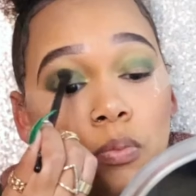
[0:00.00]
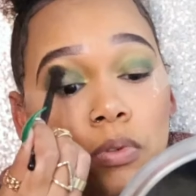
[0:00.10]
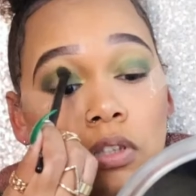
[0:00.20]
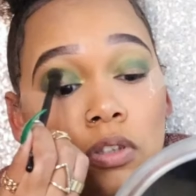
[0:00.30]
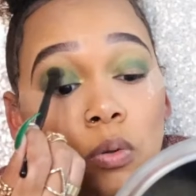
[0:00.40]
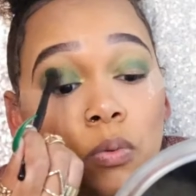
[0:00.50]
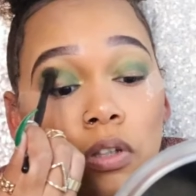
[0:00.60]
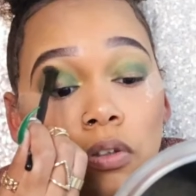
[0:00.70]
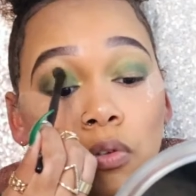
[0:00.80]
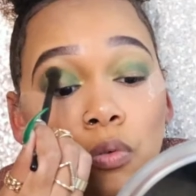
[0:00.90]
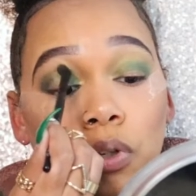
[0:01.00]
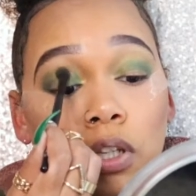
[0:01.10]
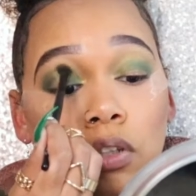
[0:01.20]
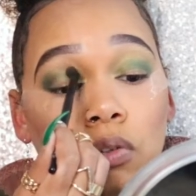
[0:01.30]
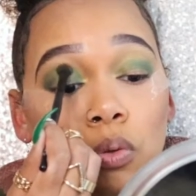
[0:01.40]
We still want the
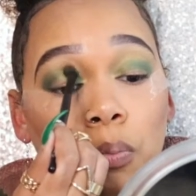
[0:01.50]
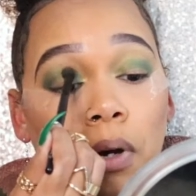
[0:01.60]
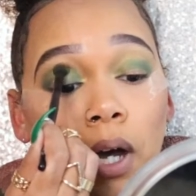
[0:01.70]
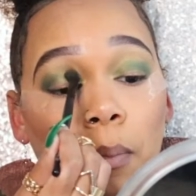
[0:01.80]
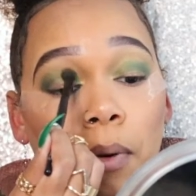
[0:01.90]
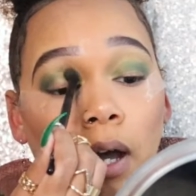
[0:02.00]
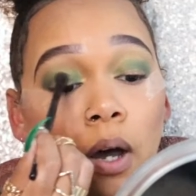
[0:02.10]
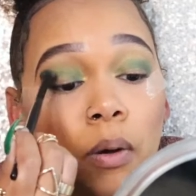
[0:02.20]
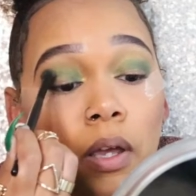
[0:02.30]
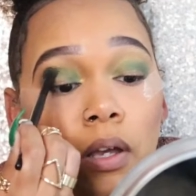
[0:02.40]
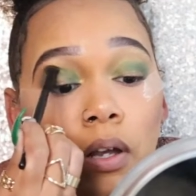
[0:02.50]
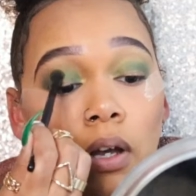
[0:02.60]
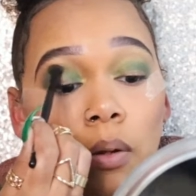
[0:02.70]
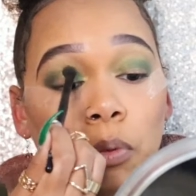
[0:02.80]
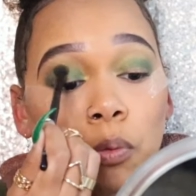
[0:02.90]
green to pop out and
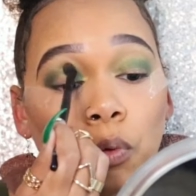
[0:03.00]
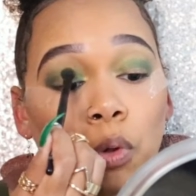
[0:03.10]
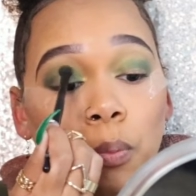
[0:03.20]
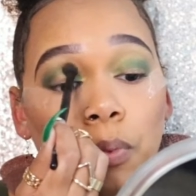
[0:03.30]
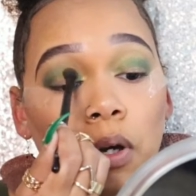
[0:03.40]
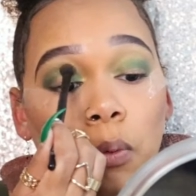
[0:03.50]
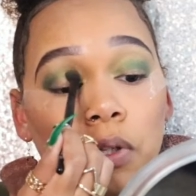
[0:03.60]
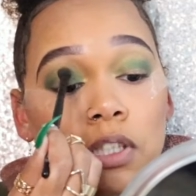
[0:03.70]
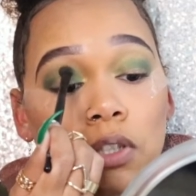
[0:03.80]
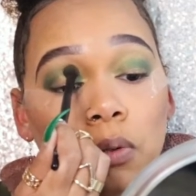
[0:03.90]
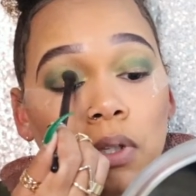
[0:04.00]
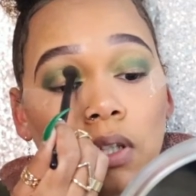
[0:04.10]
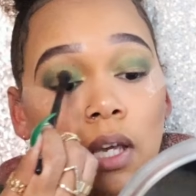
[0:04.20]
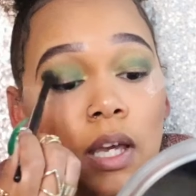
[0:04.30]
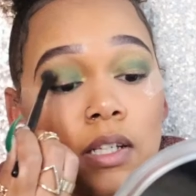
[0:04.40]
come through, but we still want
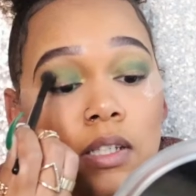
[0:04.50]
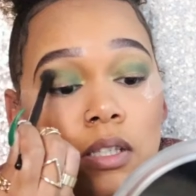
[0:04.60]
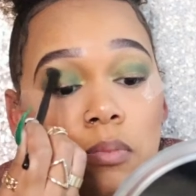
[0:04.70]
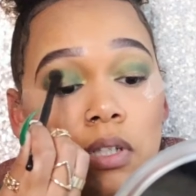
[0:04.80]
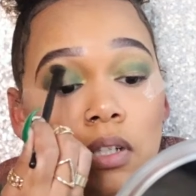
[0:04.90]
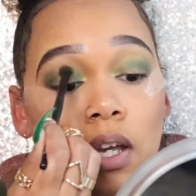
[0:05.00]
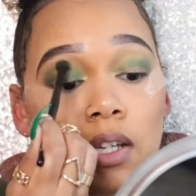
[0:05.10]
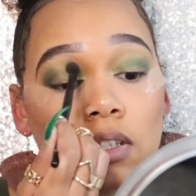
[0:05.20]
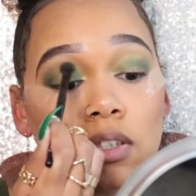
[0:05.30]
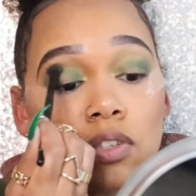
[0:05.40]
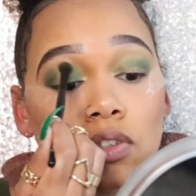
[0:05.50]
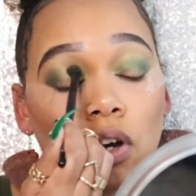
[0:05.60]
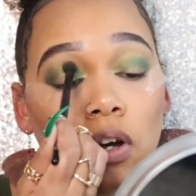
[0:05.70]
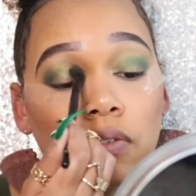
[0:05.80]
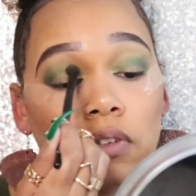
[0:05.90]
the edges to be nice and
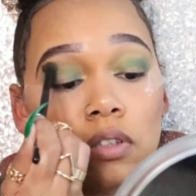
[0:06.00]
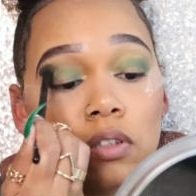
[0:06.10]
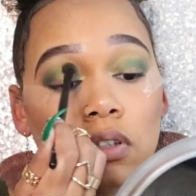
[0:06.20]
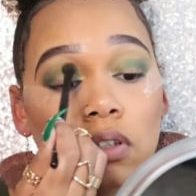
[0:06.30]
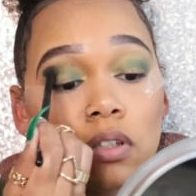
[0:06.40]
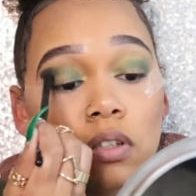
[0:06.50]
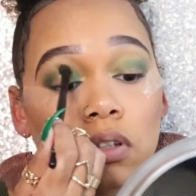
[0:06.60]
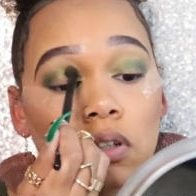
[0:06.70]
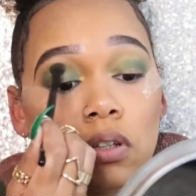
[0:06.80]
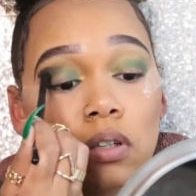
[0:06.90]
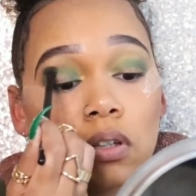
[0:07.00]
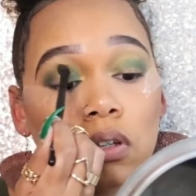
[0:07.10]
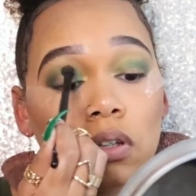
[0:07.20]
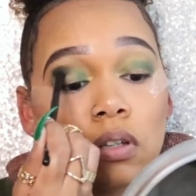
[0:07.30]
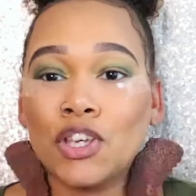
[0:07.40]
soft.
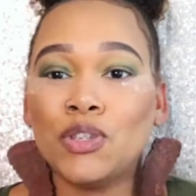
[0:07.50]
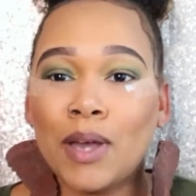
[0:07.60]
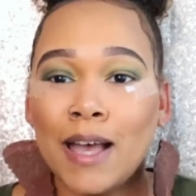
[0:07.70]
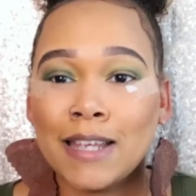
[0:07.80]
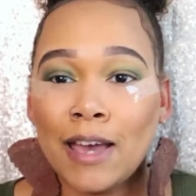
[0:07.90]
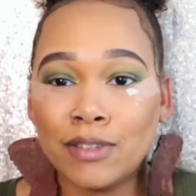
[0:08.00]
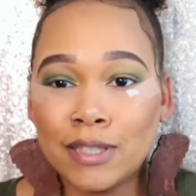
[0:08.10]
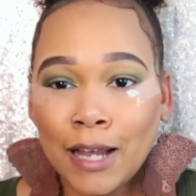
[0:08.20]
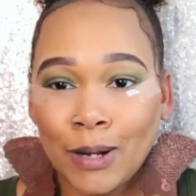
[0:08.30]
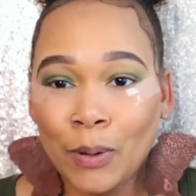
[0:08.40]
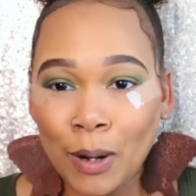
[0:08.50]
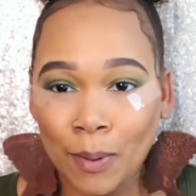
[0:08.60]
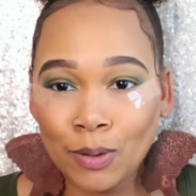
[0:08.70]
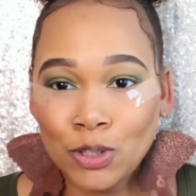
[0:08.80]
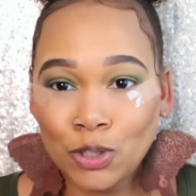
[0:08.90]
So you guys, I have decided what I'm
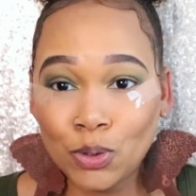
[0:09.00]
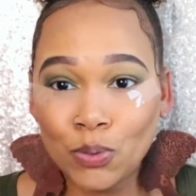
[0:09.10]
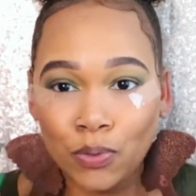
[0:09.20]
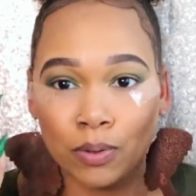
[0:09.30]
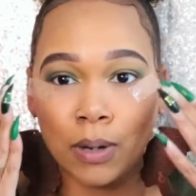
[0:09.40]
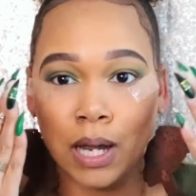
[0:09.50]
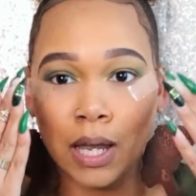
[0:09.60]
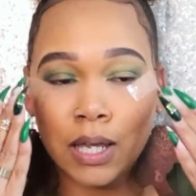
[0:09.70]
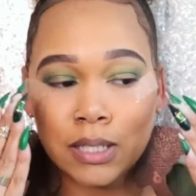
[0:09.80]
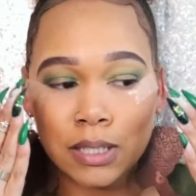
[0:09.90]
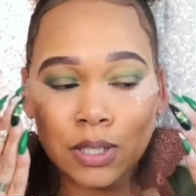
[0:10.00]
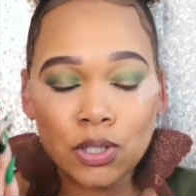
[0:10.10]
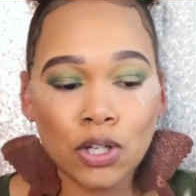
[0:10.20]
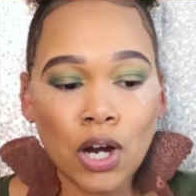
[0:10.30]
about to do for my center.